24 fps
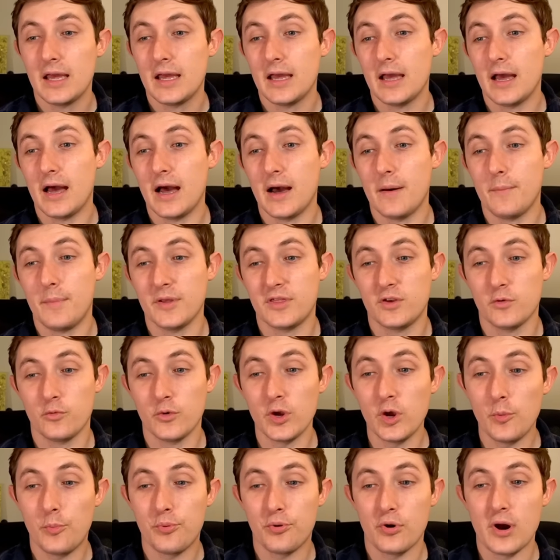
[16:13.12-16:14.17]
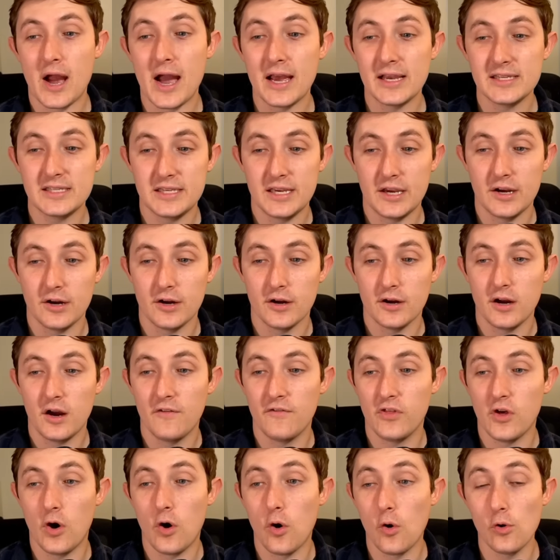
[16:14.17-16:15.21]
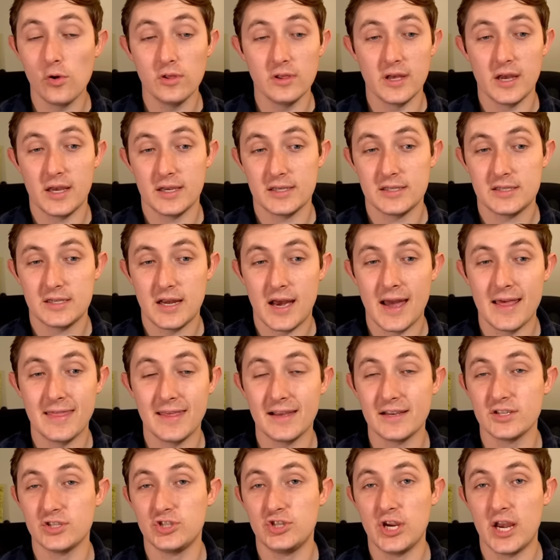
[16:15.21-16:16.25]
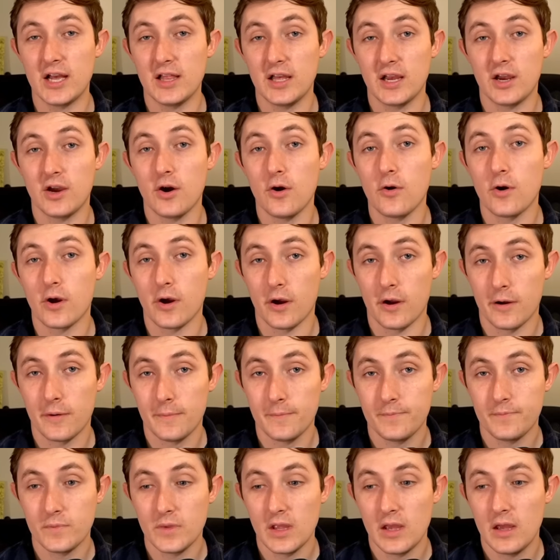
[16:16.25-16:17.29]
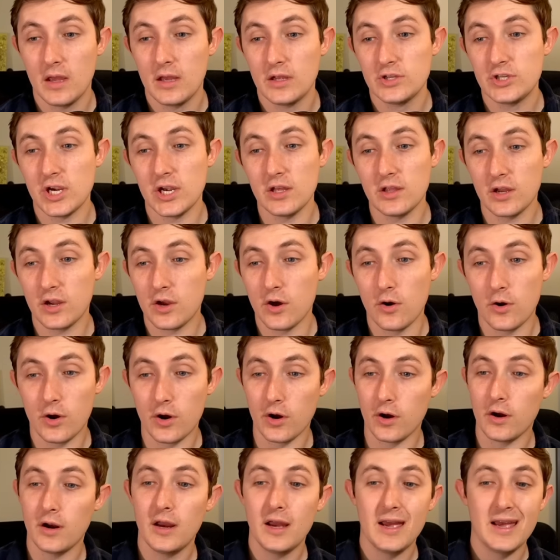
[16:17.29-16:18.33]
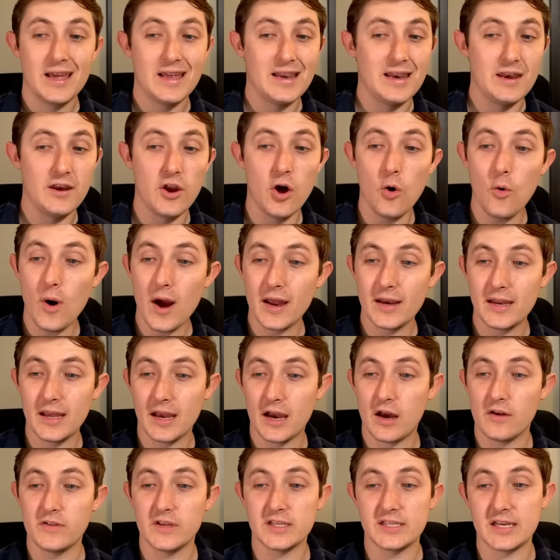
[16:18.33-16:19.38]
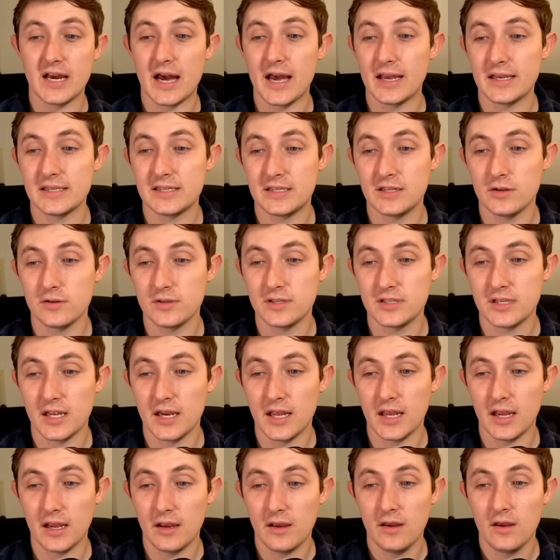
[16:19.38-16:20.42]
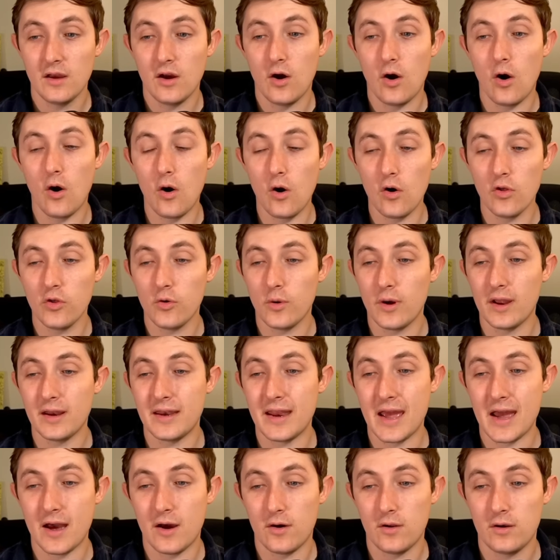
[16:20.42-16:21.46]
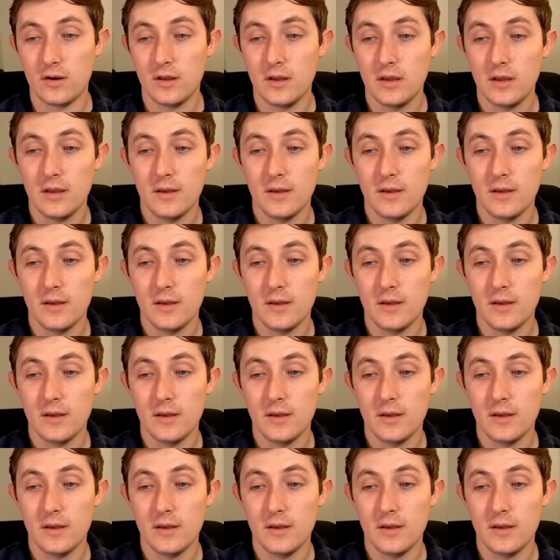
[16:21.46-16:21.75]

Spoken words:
But the real prize here of the whole list, I think, is Jalen Coker. Jalen Coker, no idea how this guy is still sitting all the way down